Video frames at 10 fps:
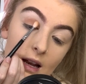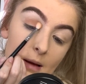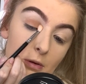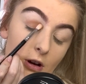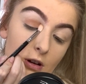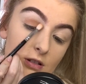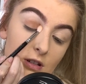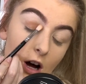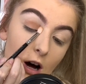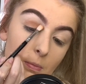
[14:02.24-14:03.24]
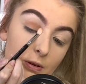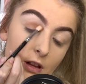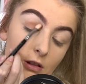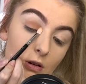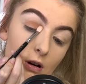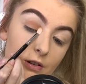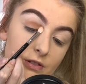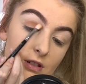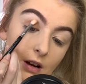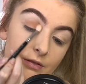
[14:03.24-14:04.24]
and I put up with a lot of
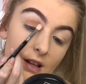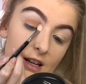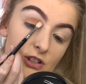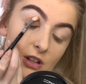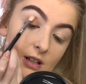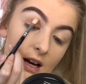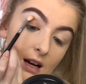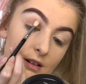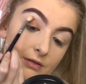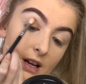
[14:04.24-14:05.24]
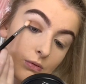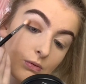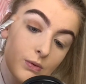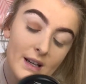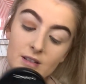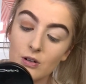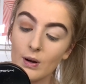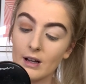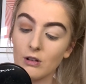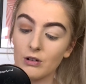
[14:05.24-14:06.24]
stuff that I shouldn't have. Wasted
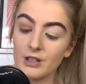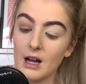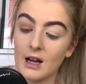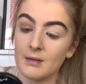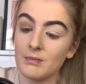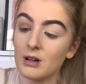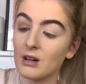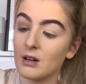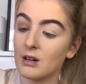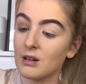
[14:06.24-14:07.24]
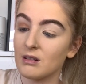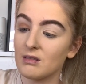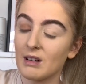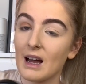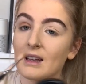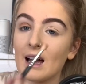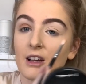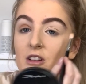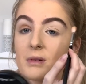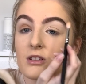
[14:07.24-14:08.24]
quite a lot of time. And I
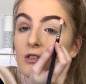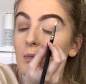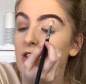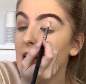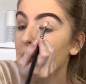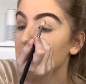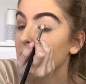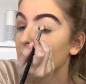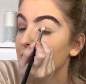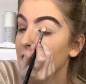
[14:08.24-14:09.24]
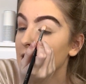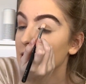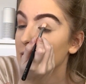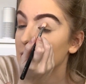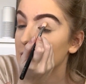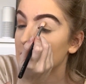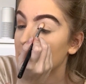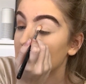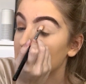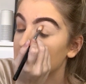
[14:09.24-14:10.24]
could have been so much happier if I had known at the
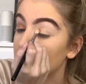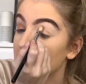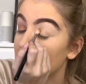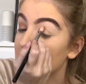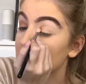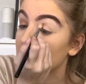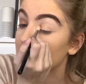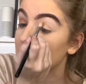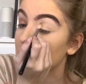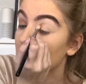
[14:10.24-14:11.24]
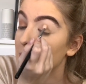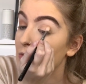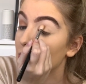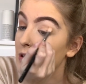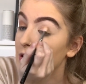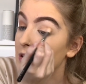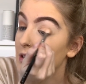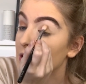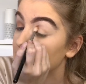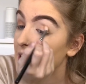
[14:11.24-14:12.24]
time that I deserved a lot more
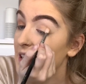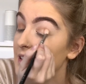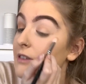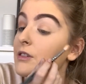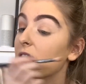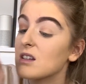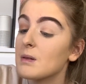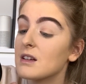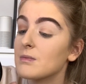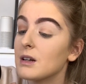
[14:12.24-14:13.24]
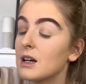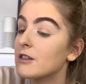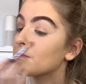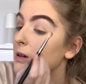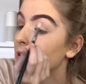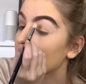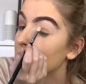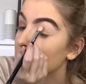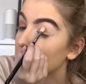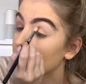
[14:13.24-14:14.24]
in different aspects of my life. But
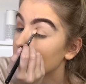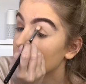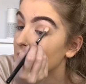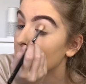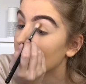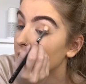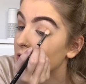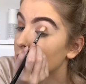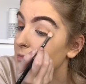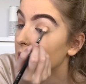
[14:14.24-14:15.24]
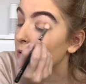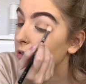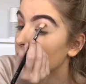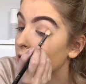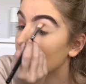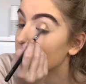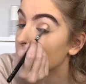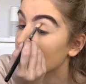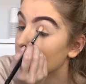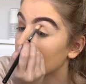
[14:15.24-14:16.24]
I want to say, like, knowing my worth a lot
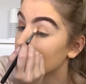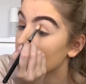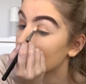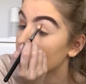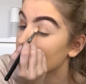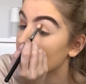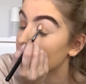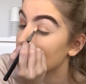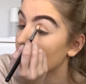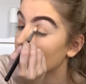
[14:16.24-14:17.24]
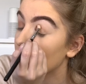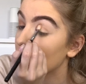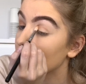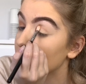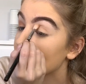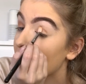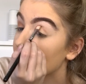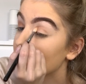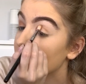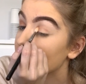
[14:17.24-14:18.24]
sooner, because it would have saved me a lot of
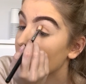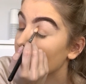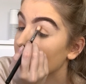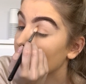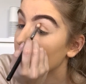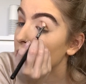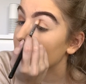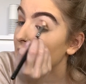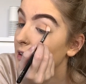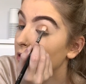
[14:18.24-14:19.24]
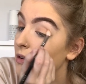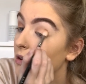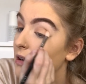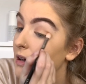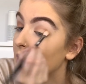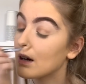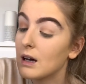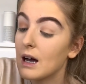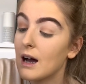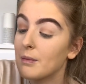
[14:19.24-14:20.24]
sadness, and I think I would have had a lot
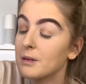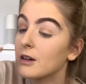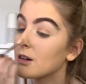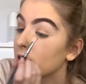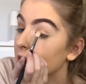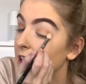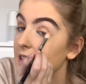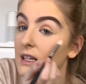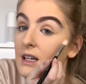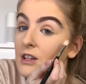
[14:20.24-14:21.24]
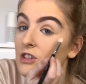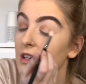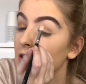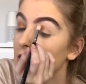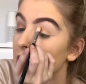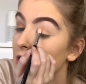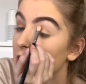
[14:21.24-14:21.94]
happier like teenage years.